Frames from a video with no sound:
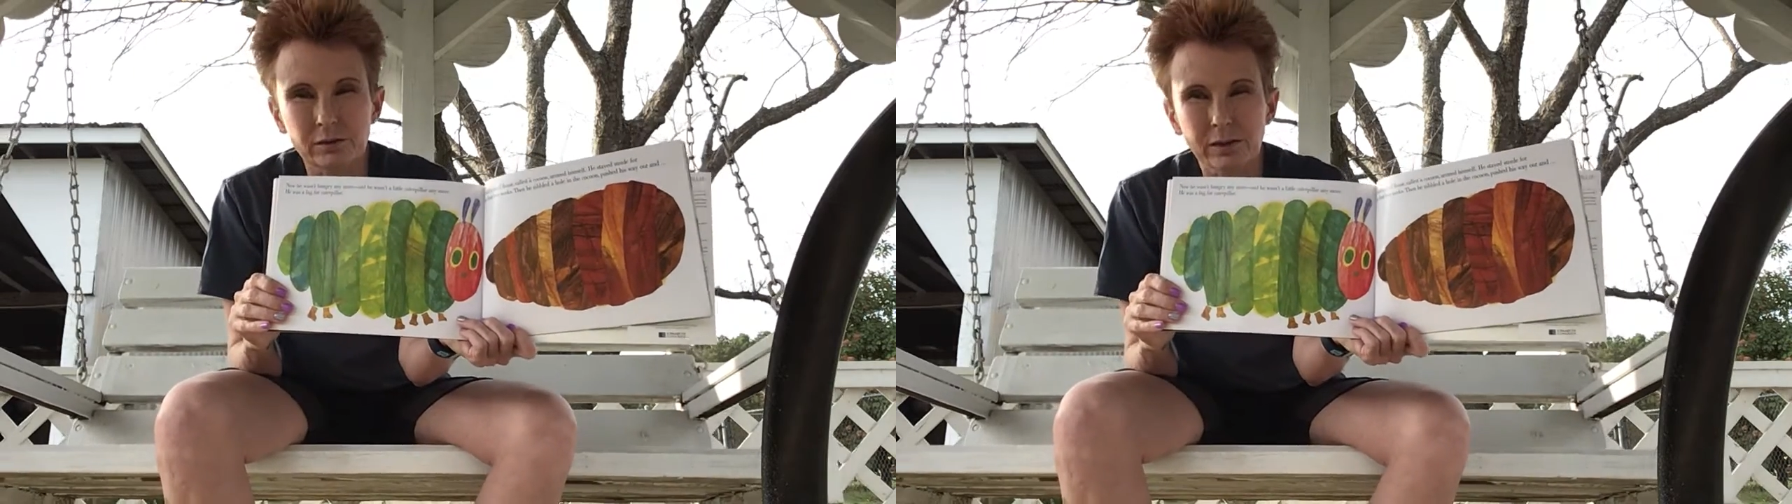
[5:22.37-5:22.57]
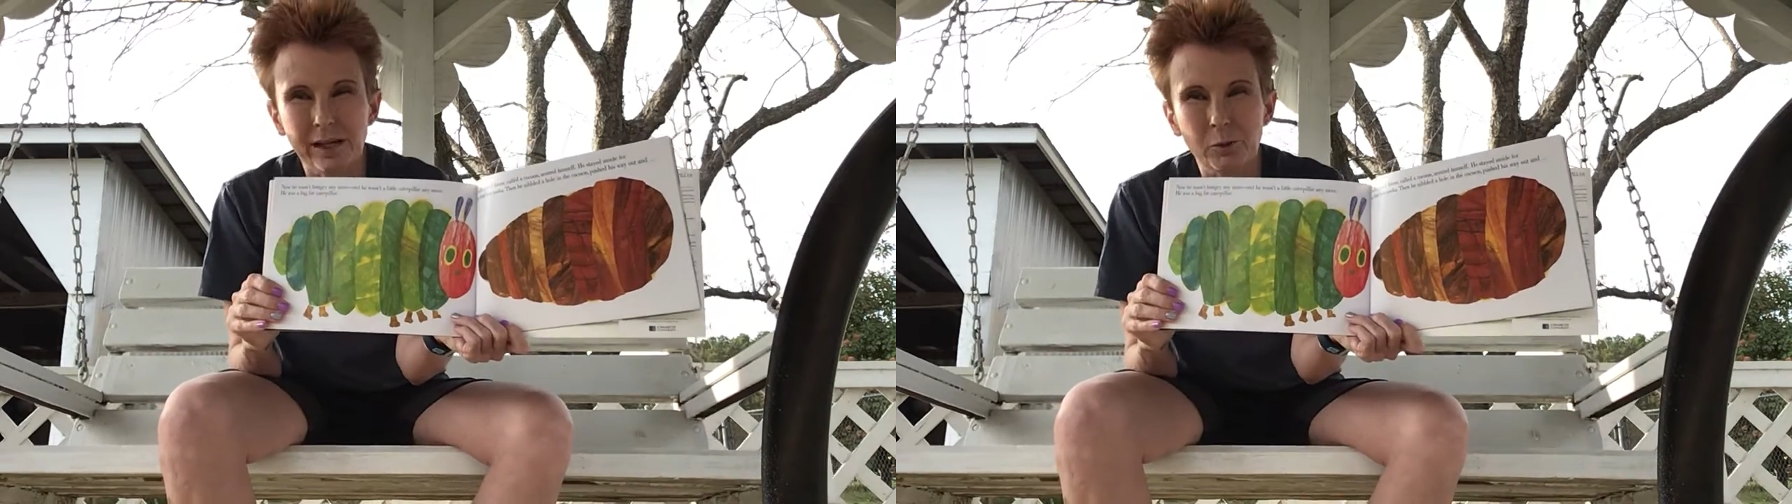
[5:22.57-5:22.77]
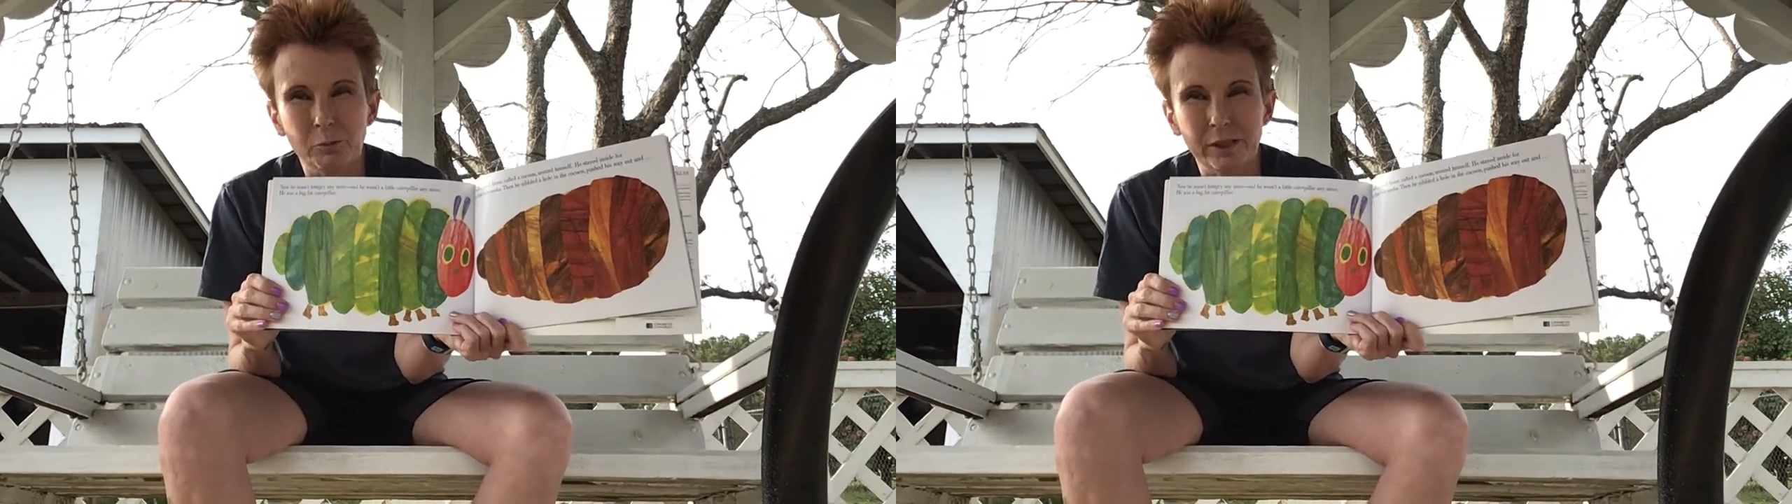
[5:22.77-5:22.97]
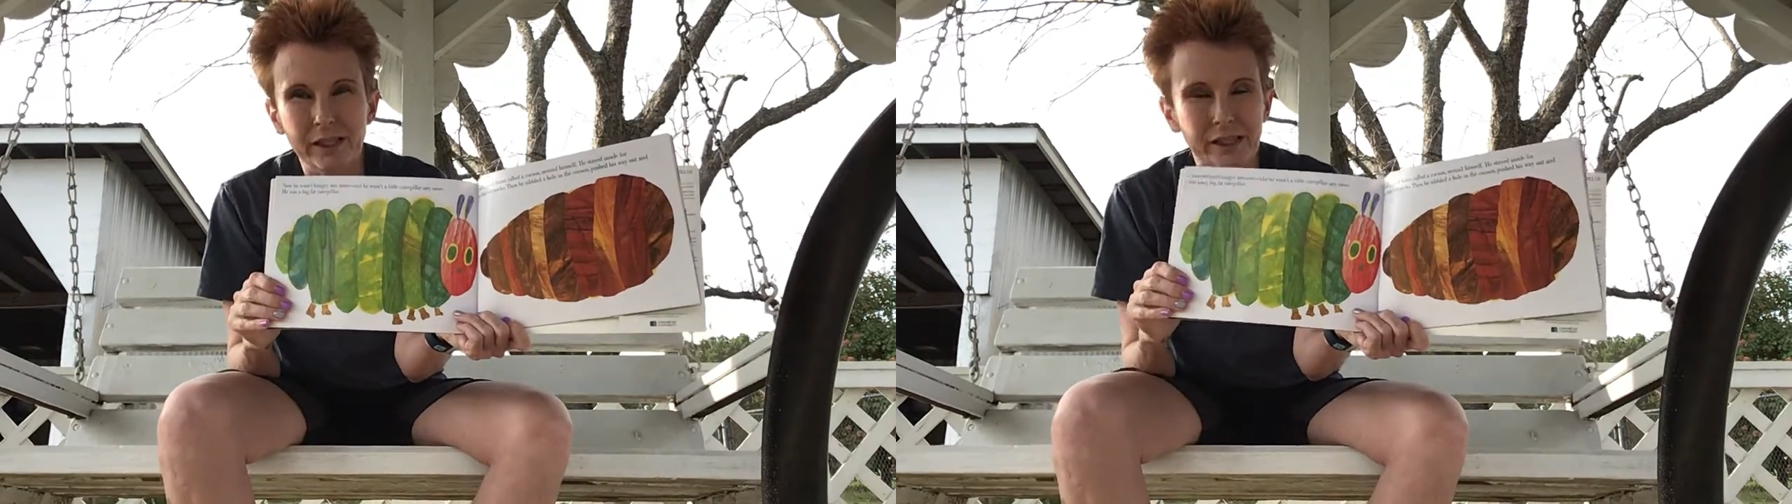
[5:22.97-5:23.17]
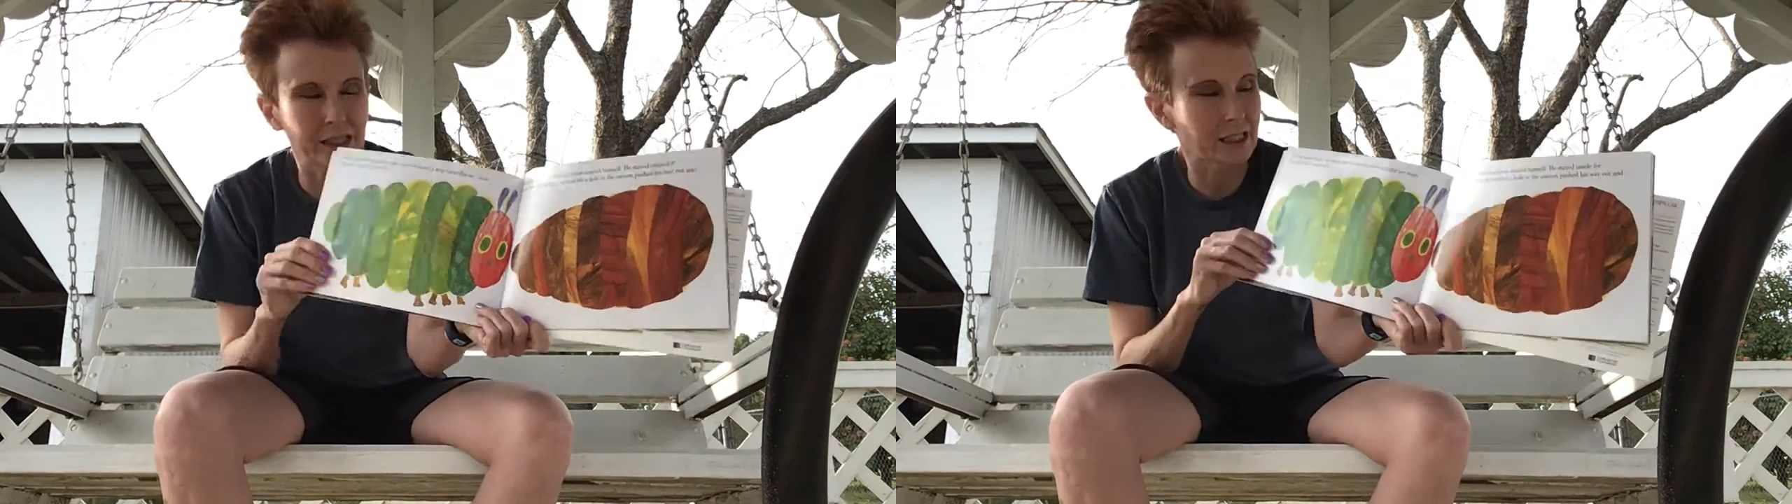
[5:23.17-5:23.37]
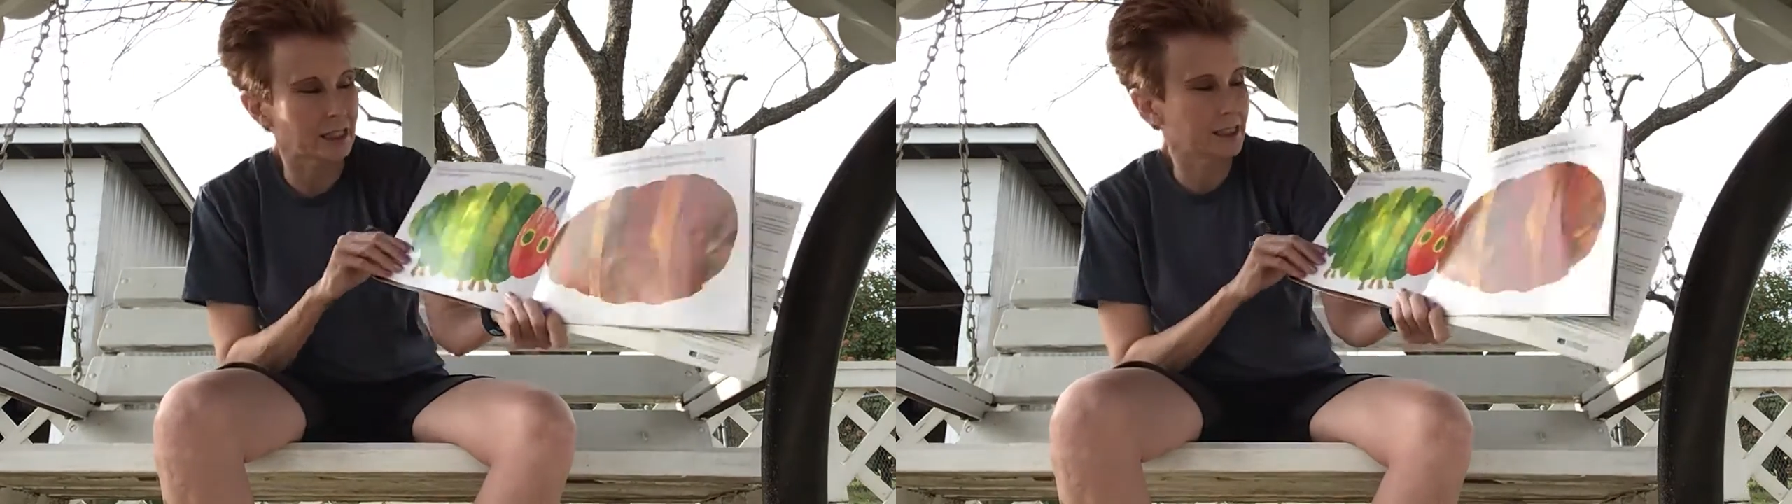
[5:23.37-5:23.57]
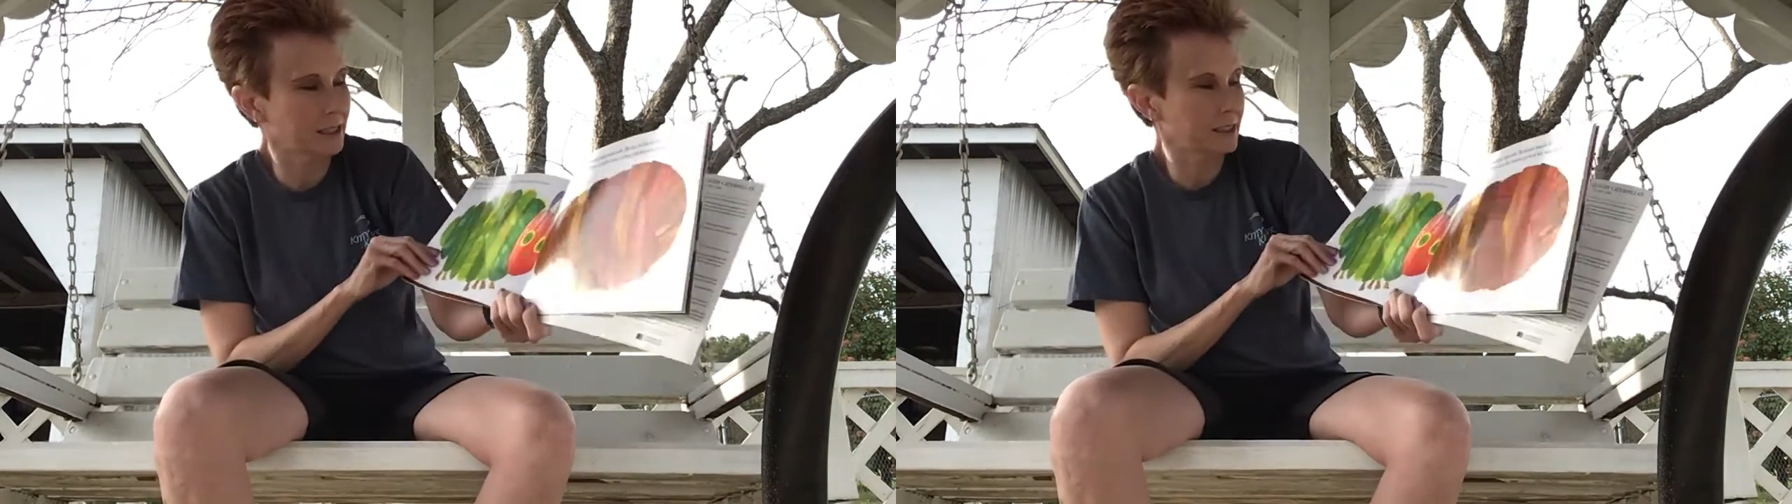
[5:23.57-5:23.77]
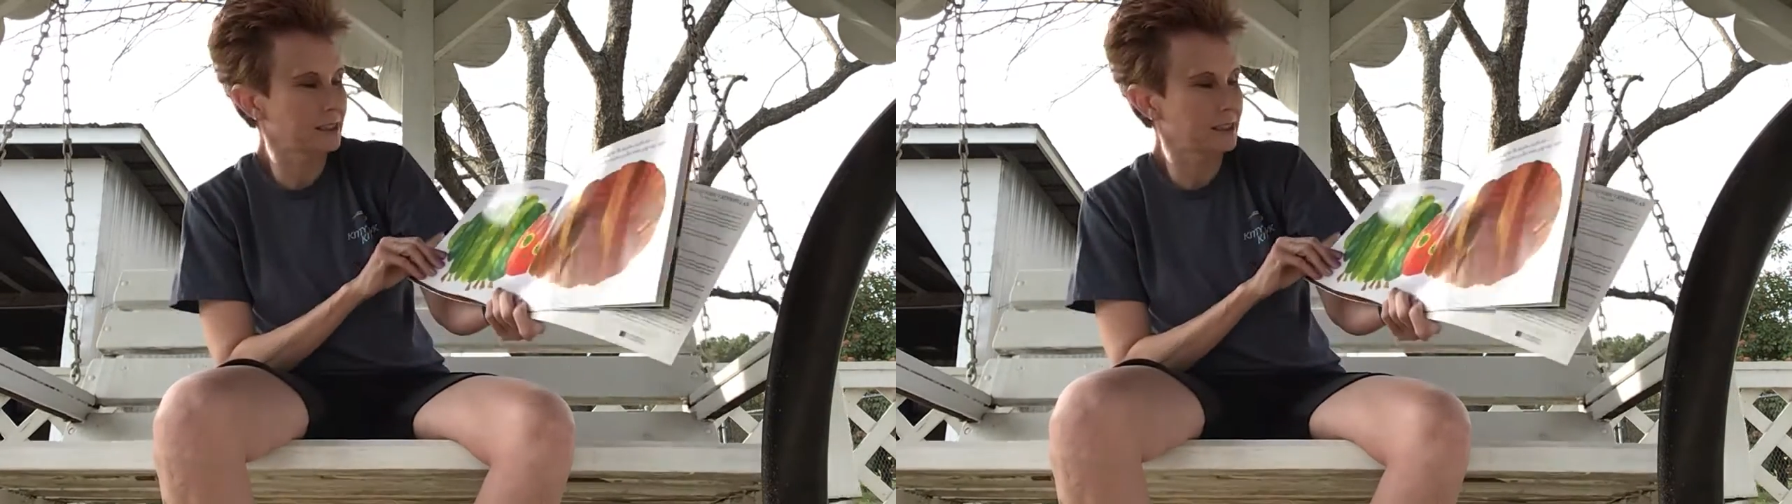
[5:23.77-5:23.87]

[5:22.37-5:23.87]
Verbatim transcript: Look how big he got.